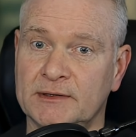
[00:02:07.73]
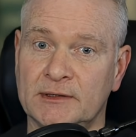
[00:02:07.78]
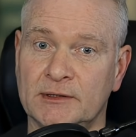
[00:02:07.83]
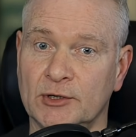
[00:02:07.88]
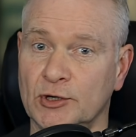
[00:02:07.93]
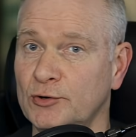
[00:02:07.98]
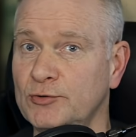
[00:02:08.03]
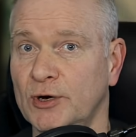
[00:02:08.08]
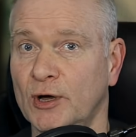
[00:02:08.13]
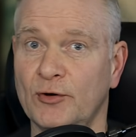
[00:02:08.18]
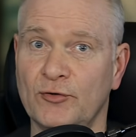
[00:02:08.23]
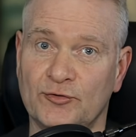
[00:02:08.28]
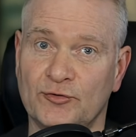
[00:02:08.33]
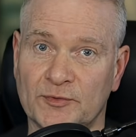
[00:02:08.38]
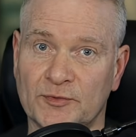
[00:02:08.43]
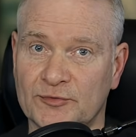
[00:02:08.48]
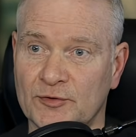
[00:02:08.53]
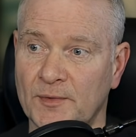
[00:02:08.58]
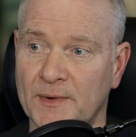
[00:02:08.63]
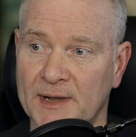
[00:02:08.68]
Who knows
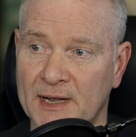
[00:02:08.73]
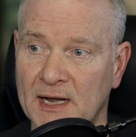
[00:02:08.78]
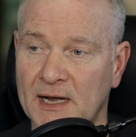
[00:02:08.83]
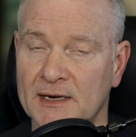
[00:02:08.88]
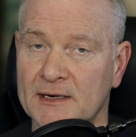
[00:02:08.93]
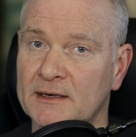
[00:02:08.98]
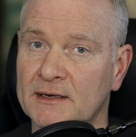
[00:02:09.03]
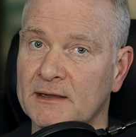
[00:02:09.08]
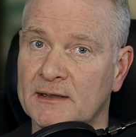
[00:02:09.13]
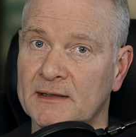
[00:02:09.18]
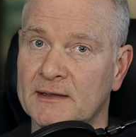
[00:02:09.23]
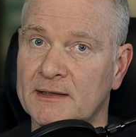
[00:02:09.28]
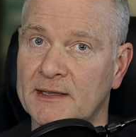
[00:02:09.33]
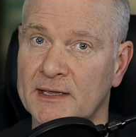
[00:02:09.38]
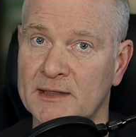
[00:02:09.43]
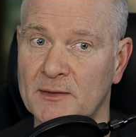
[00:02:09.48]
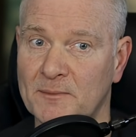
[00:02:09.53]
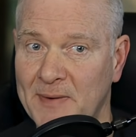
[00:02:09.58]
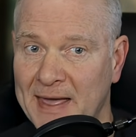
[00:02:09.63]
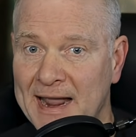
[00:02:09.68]
what's going on in
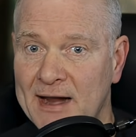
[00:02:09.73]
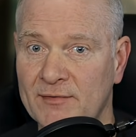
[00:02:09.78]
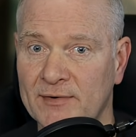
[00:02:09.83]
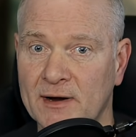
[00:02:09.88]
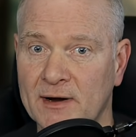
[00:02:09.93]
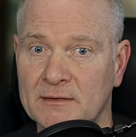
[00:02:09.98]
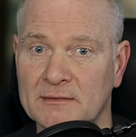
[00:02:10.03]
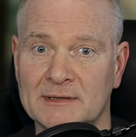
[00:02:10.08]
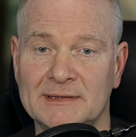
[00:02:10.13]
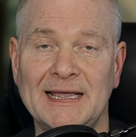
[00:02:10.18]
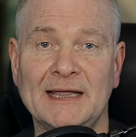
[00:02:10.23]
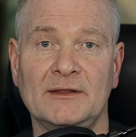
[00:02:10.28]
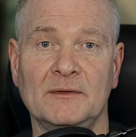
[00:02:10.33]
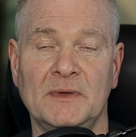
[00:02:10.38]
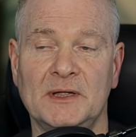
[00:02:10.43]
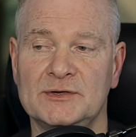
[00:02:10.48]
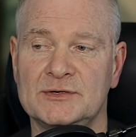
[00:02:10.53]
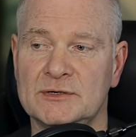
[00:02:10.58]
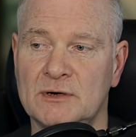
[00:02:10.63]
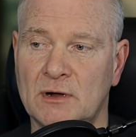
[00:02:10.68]
the background, not to
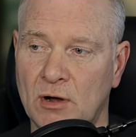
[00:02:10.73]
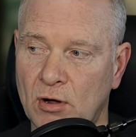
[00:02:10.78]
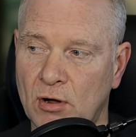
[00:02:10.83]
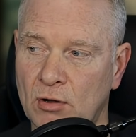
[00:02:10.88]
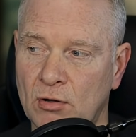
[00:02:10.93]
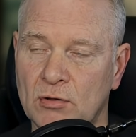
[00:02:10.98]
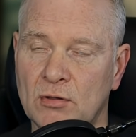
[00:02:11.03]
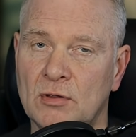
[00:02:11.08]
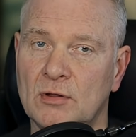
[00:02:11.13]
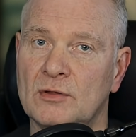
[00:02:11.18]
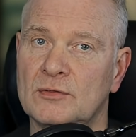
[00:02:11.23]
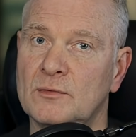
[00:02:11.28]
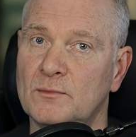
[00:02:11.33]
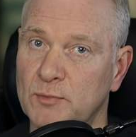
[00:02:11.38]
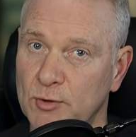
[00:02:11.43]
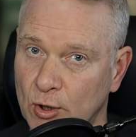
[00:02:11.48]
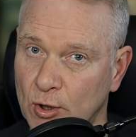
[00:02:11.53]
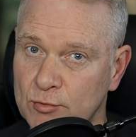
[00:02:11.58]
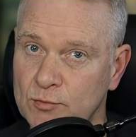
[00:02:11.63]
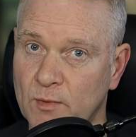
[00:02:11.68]
mention all the
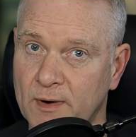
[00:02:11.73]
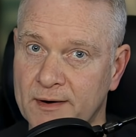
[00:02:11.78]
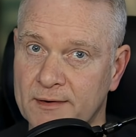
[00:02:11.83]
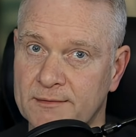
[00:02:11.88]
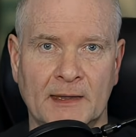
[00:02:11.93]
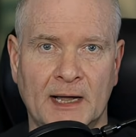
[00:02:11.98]
bloatware.